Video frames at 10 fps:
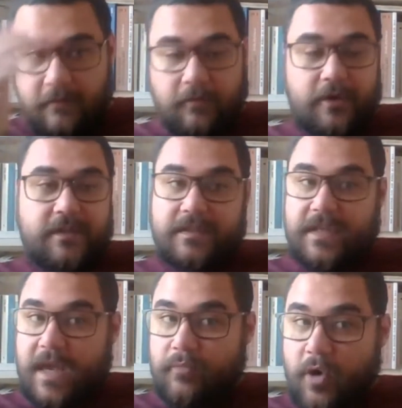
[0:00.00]
for instance,
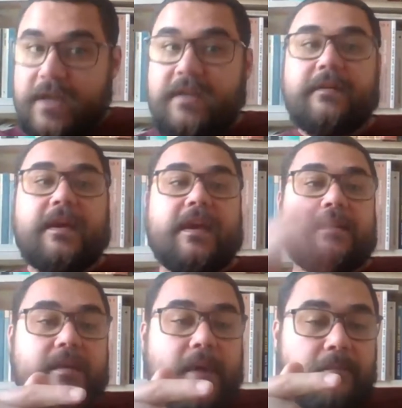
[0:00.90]
Abu Hanifa and
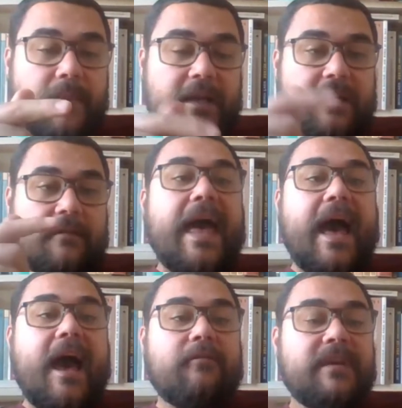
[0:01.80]
Imam Malik,
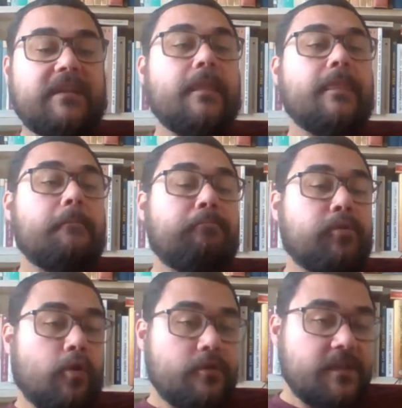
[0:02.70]
have been
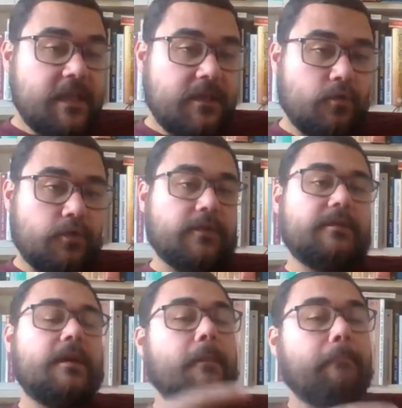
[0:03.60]
prosecuted
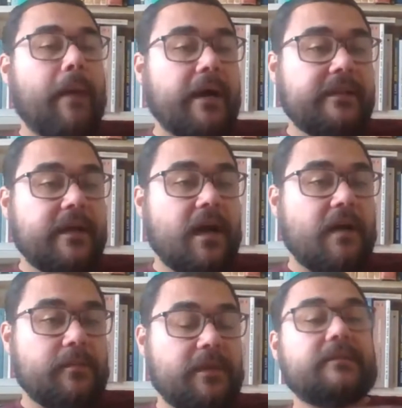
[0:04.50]
by the
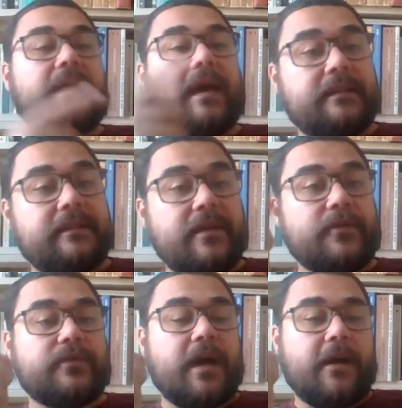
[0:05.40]
government at their
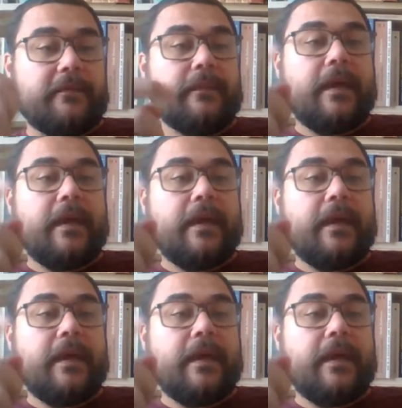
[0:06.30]
time,